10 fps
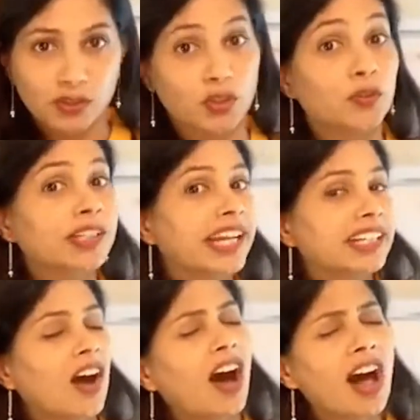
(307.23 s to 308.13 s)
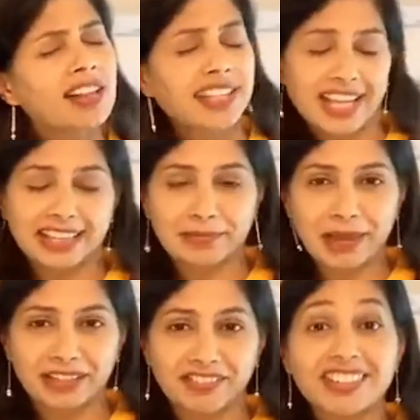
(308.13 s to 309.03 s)
So you will get all the health
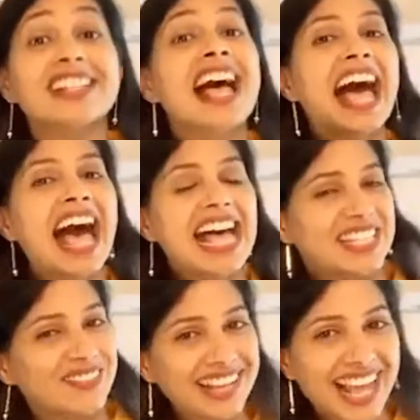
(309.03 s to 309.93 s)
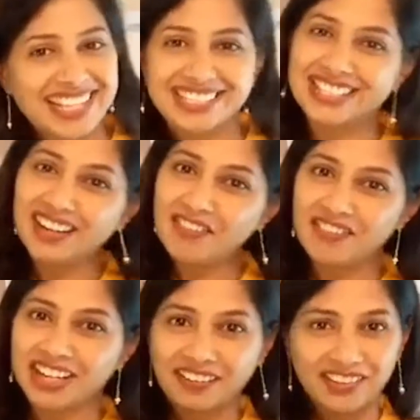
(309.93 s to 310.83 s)
benefits as well as the
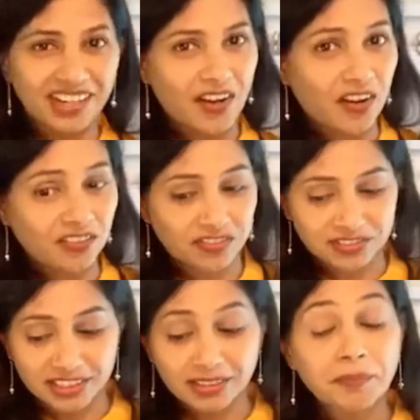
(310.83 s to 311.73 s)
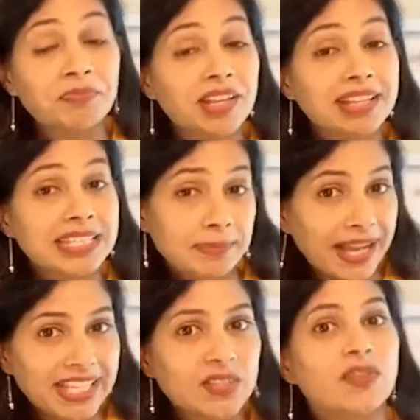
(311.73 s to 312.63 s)
flavor of the
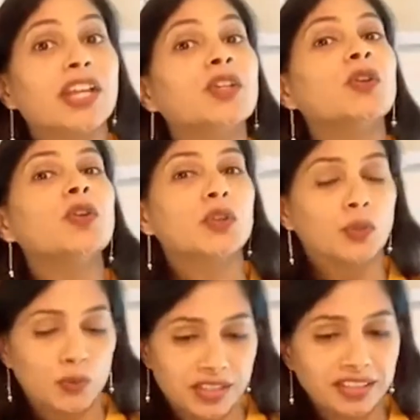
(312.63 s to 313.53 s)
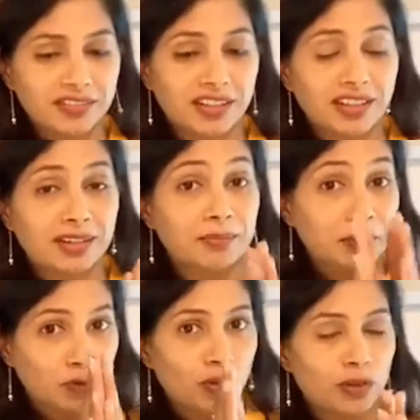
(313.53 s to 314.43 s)
spice when you use it
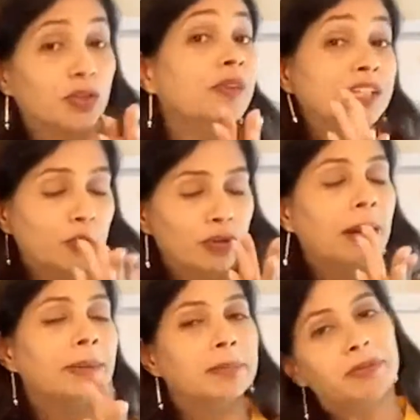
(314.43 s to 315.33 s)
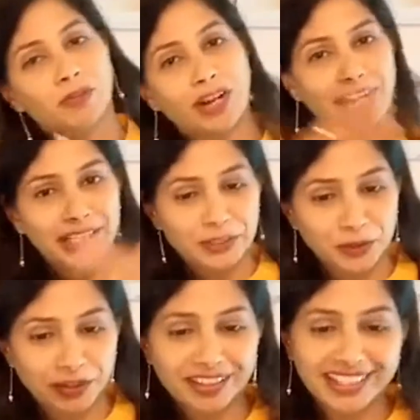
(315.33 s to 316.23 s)
when you rub it before adding to
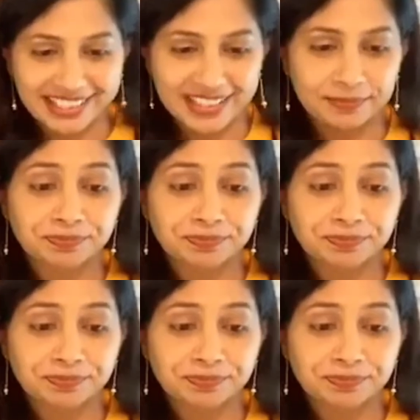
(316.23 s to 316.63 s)
your dish.